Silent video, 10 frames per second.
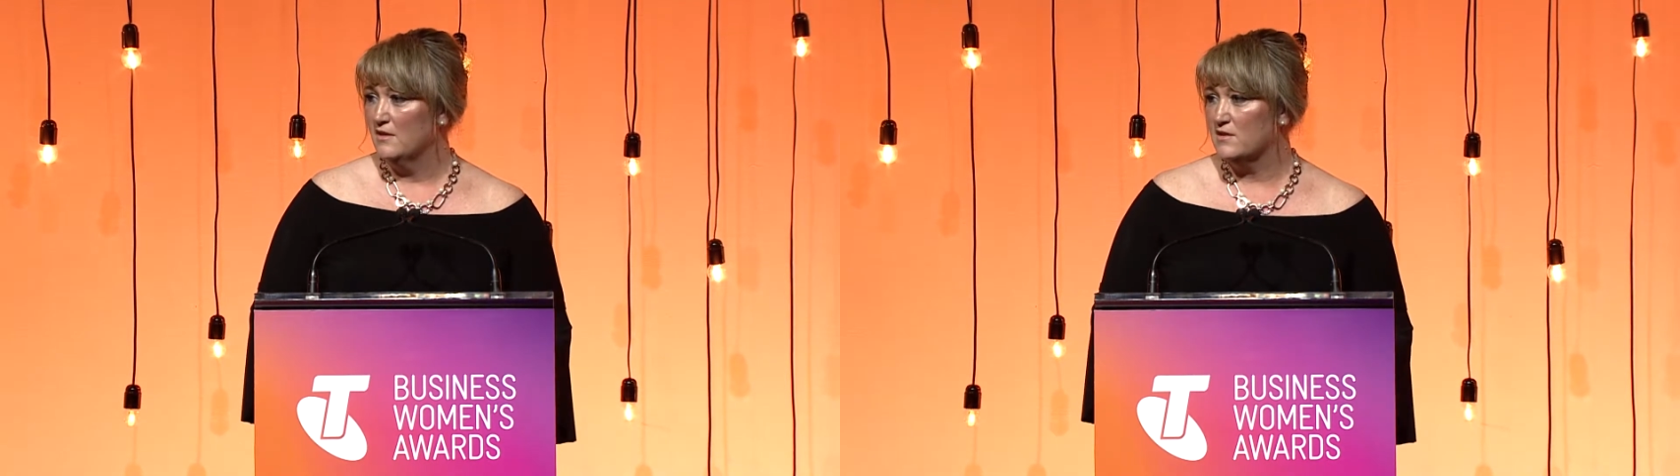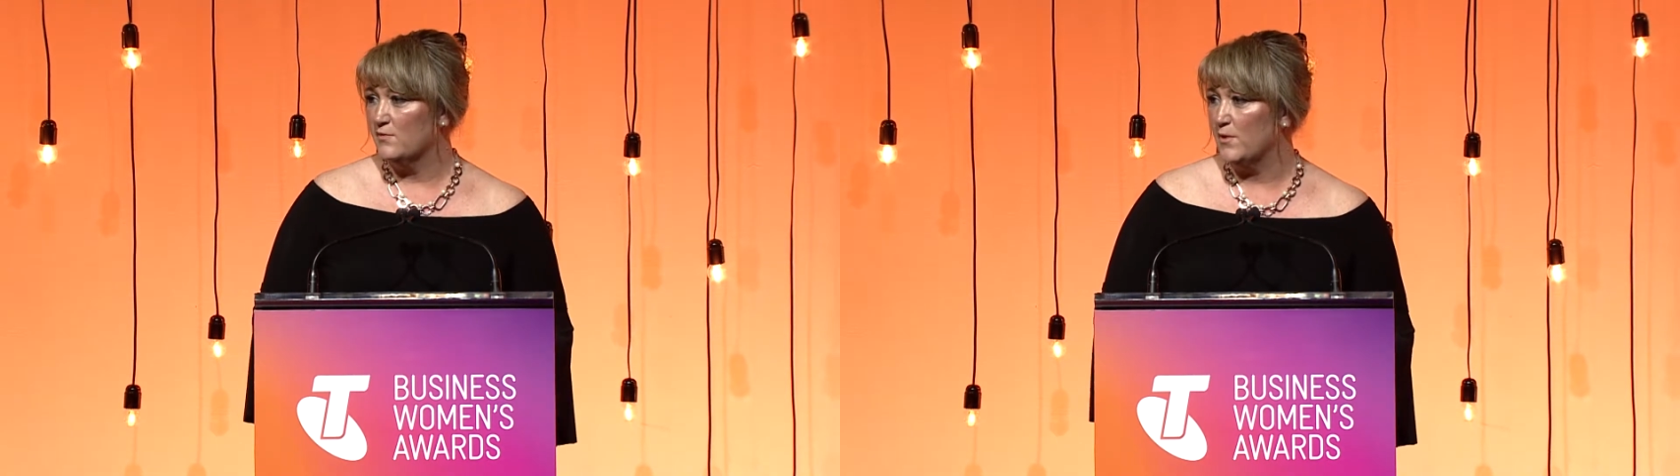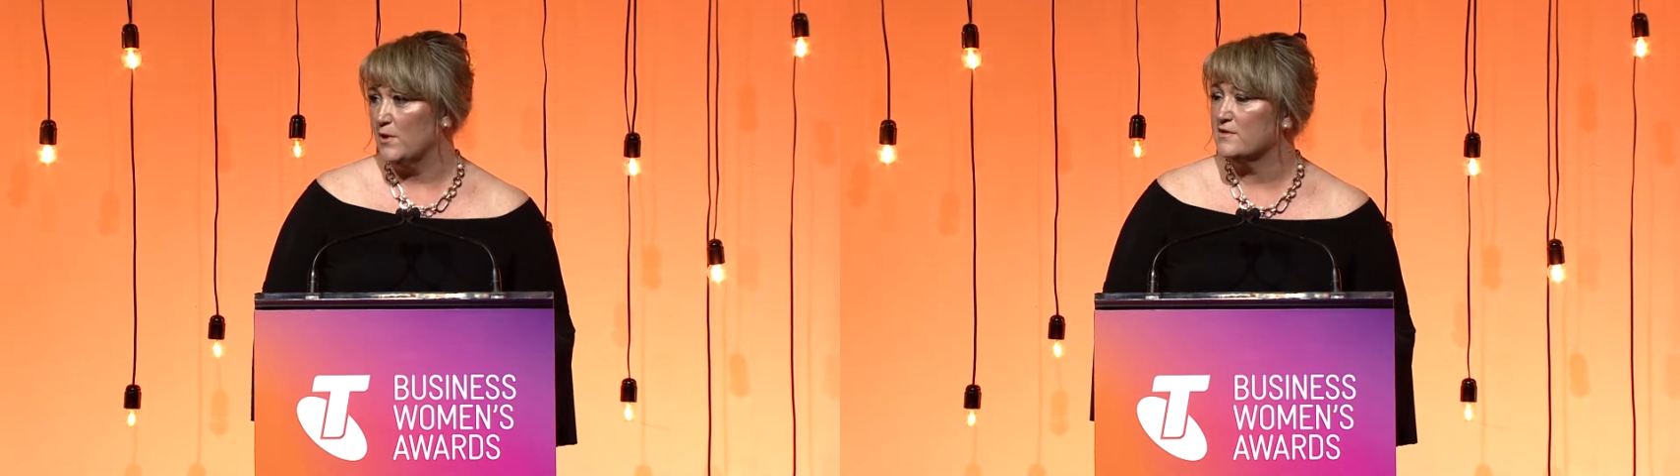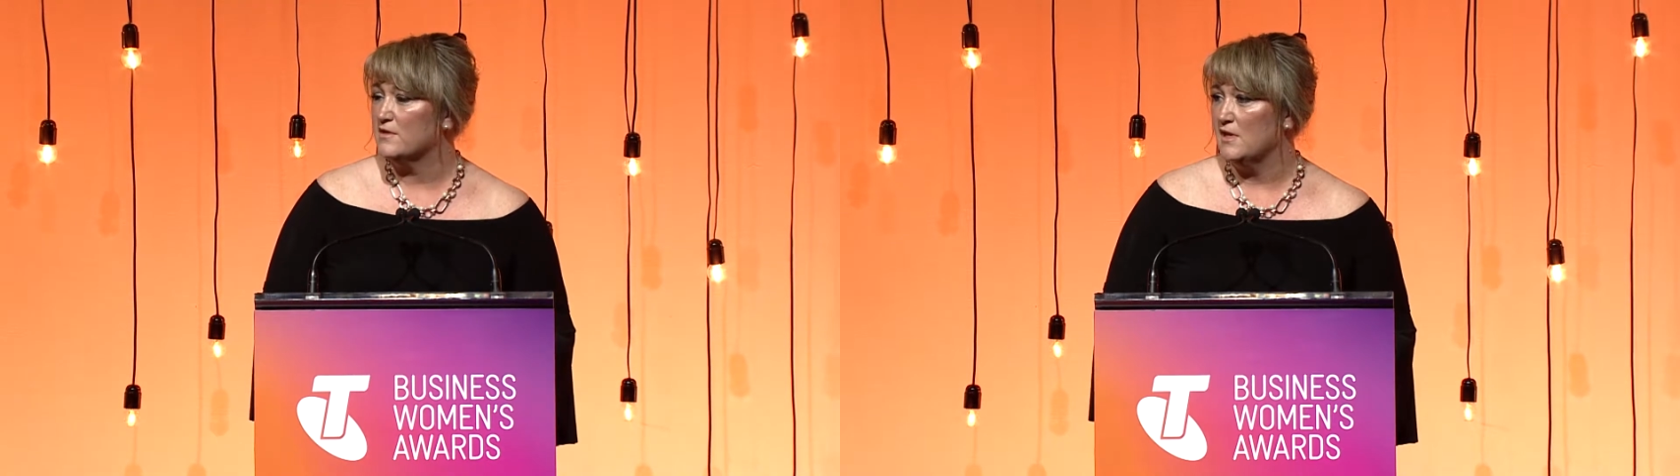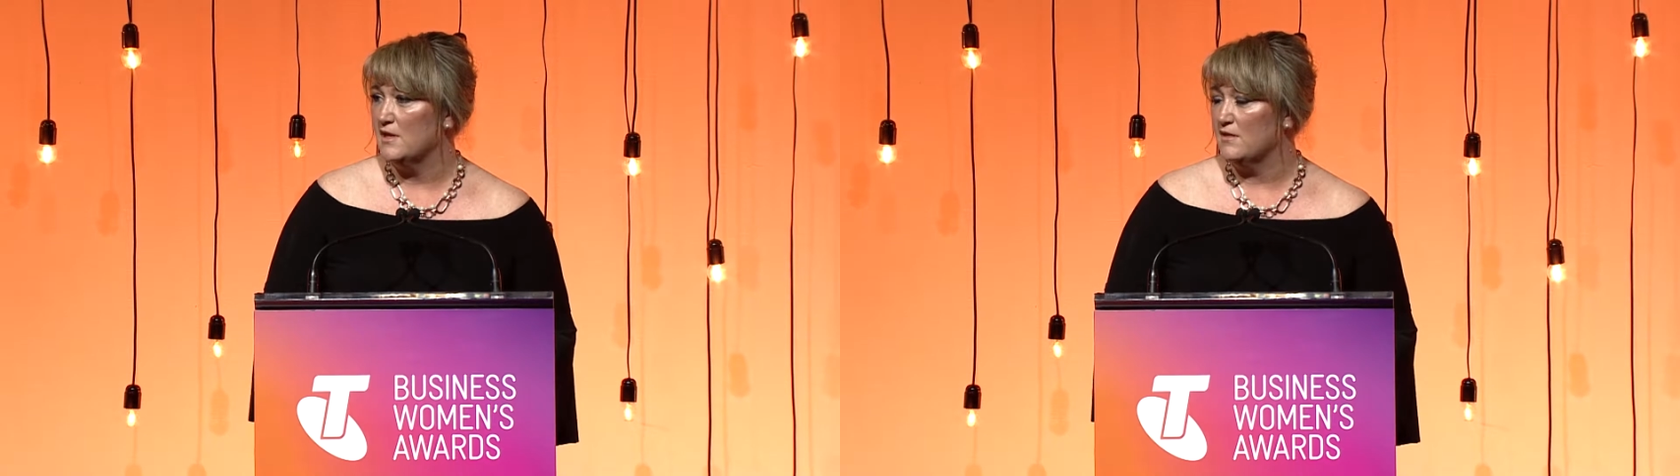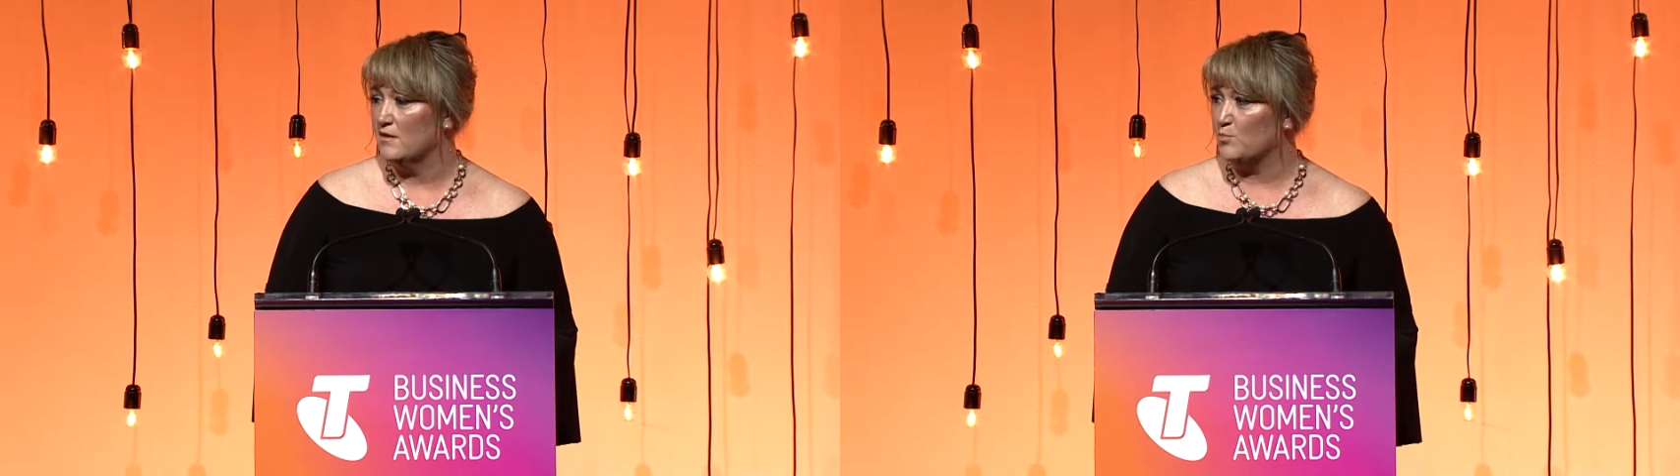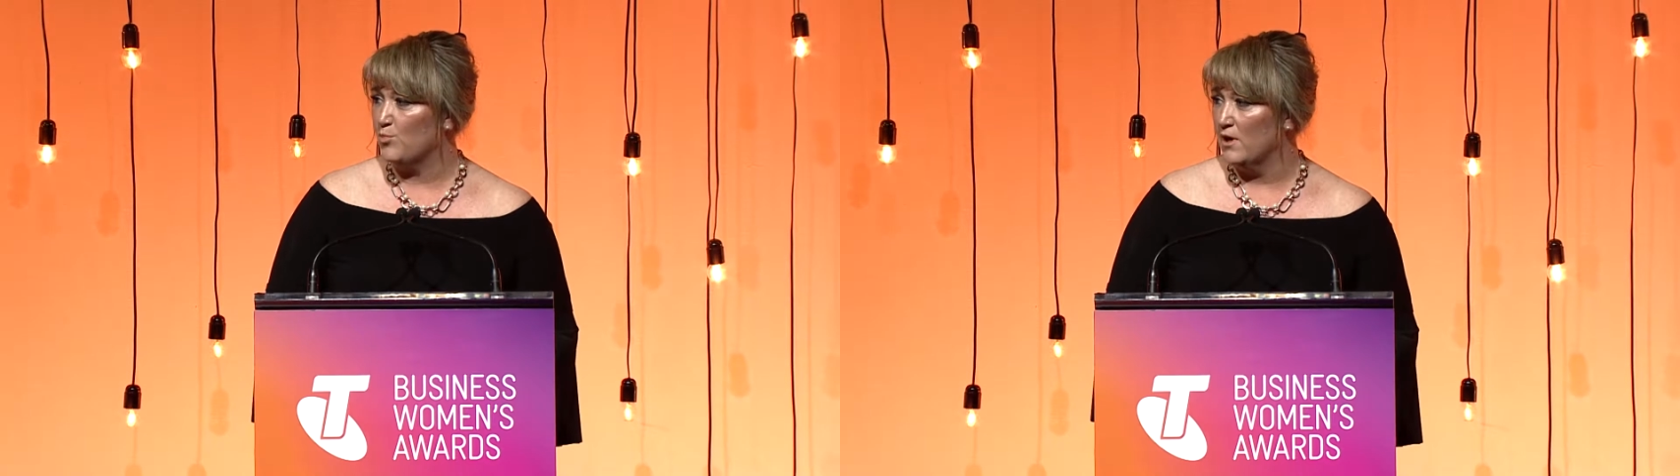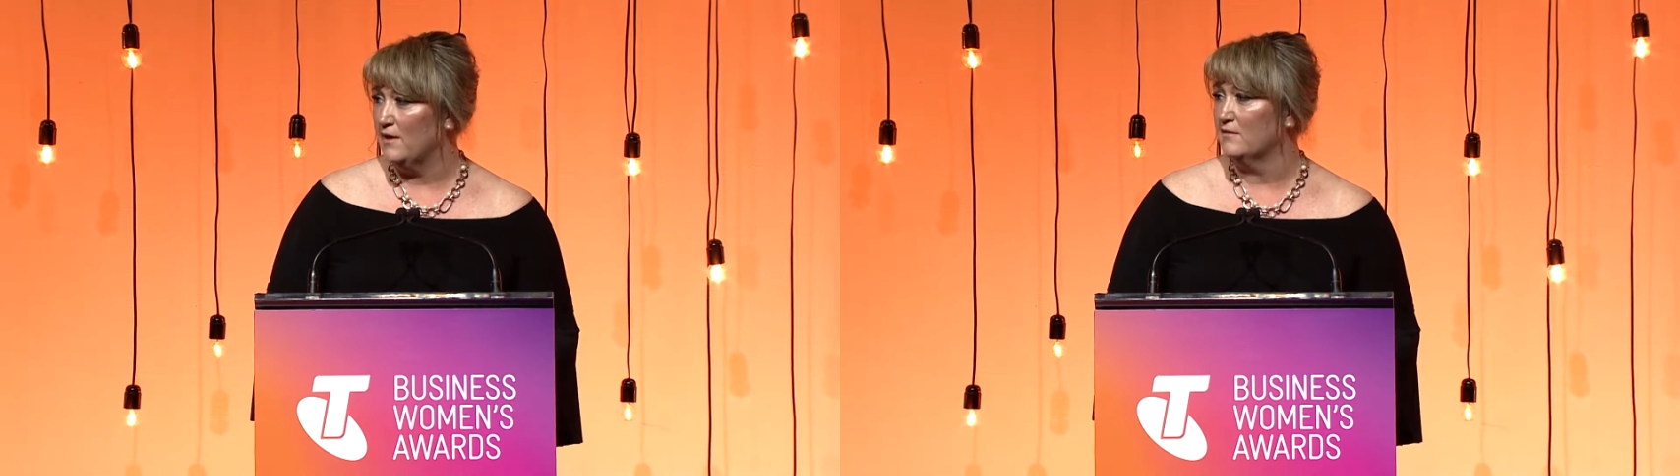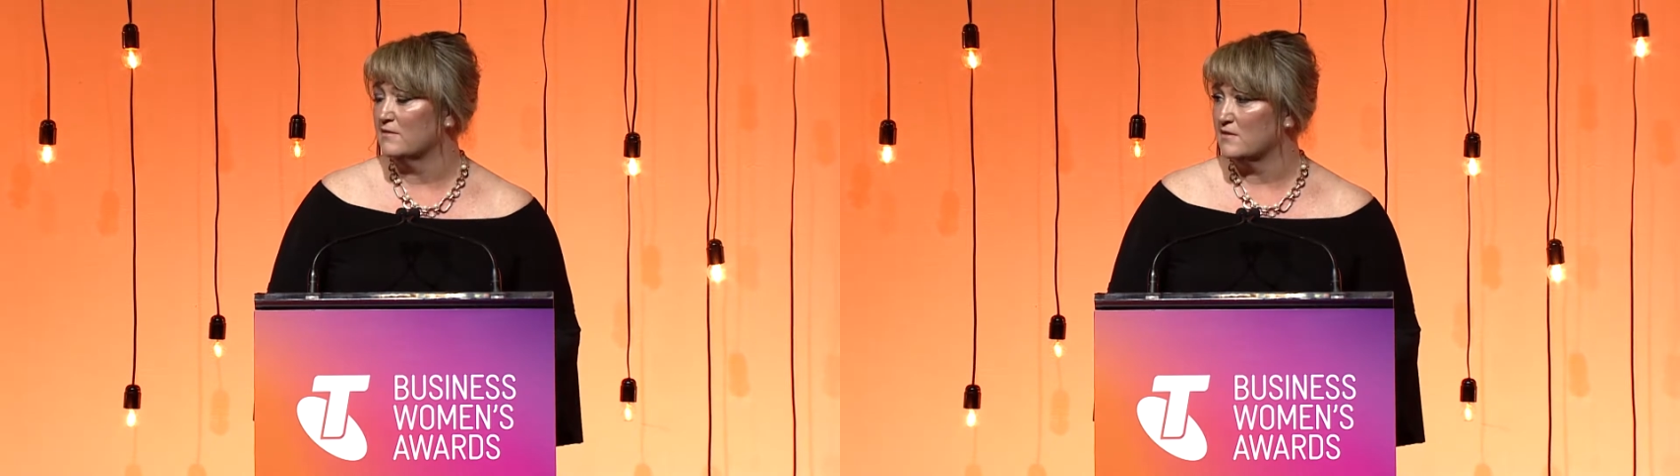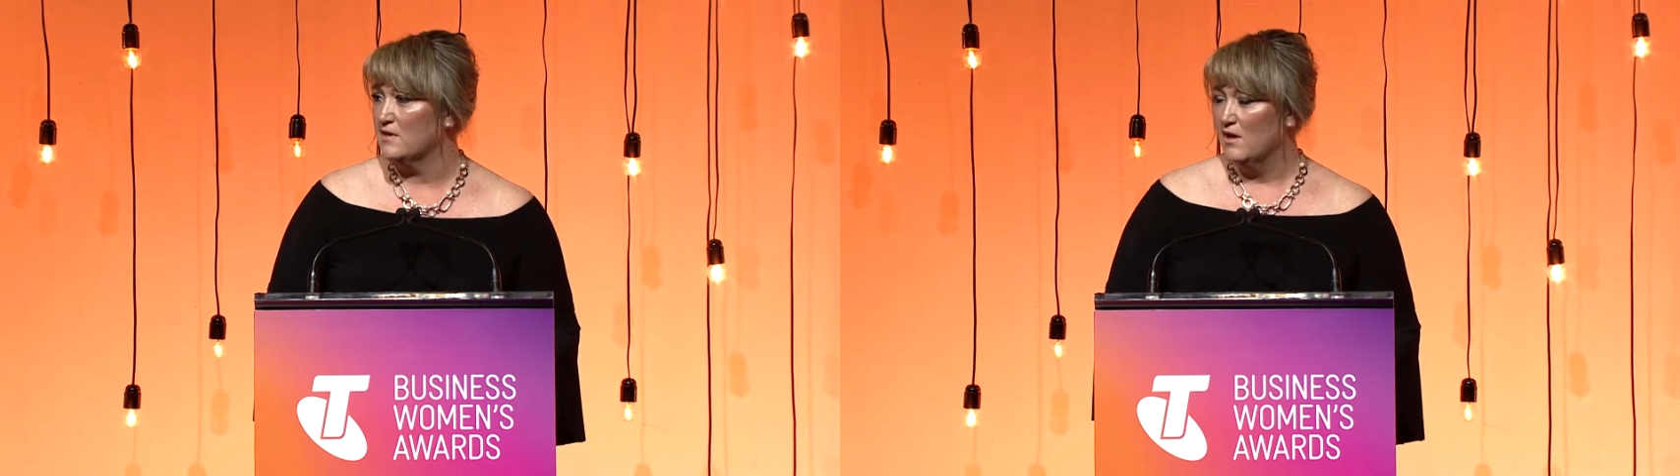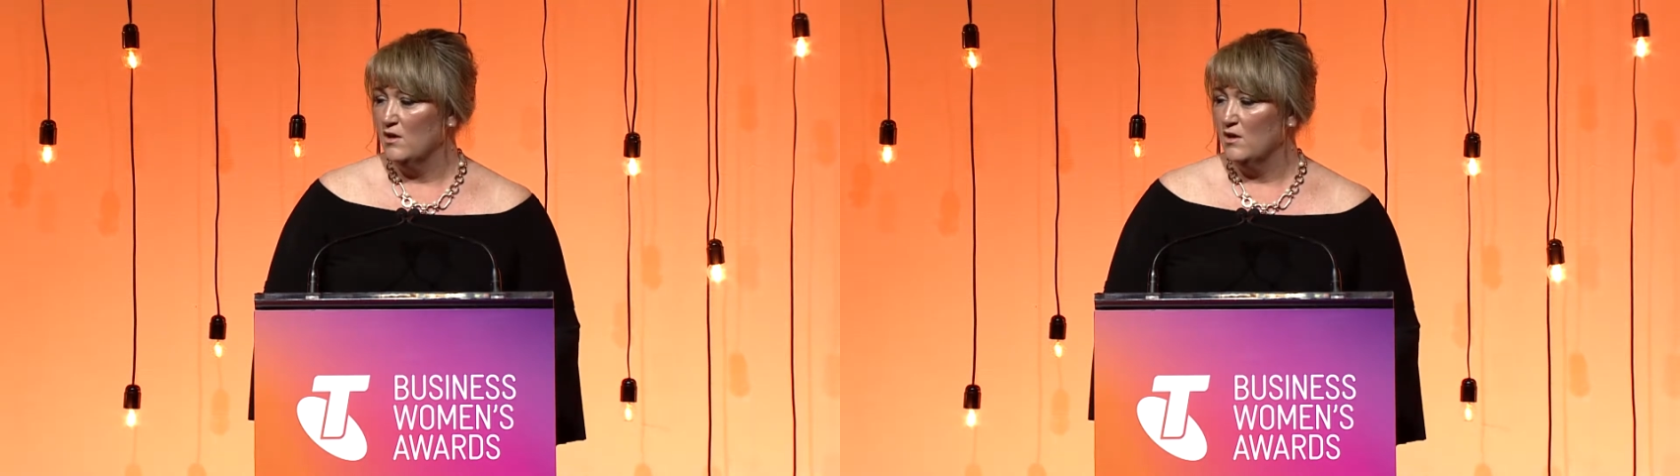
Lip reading: diversity, that brings